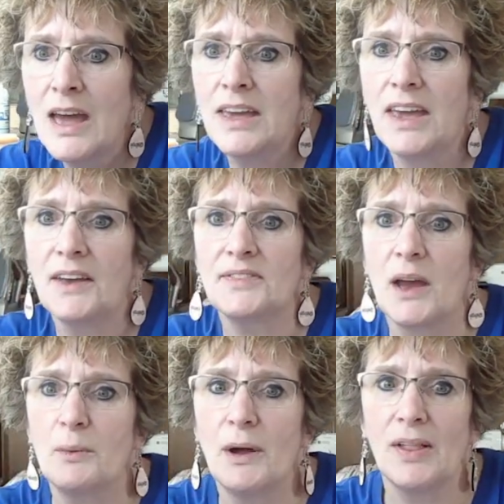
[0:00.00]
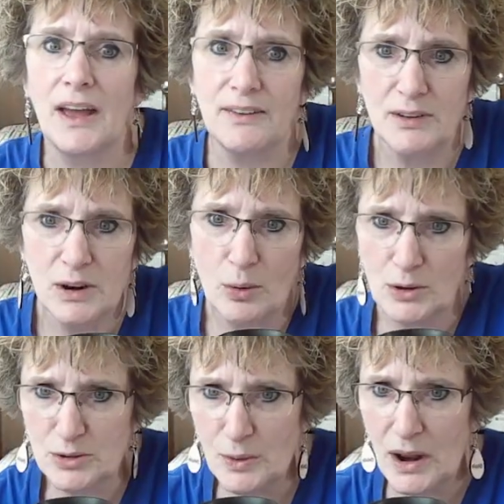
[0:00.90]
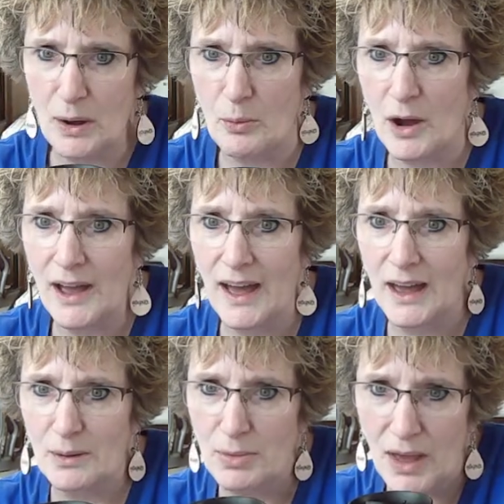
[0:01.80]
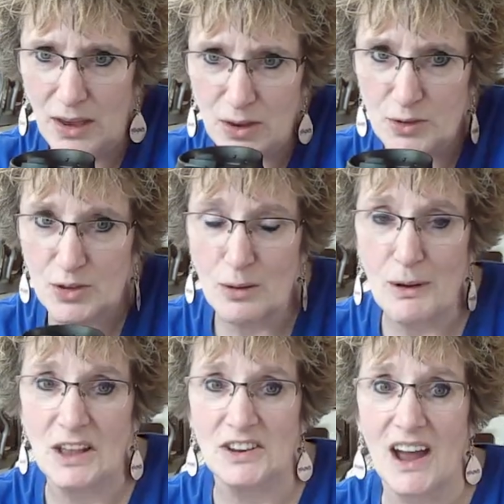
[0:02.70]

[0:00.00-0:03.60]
Yes, I will. I even know which one I want, Adam. Thank you so much.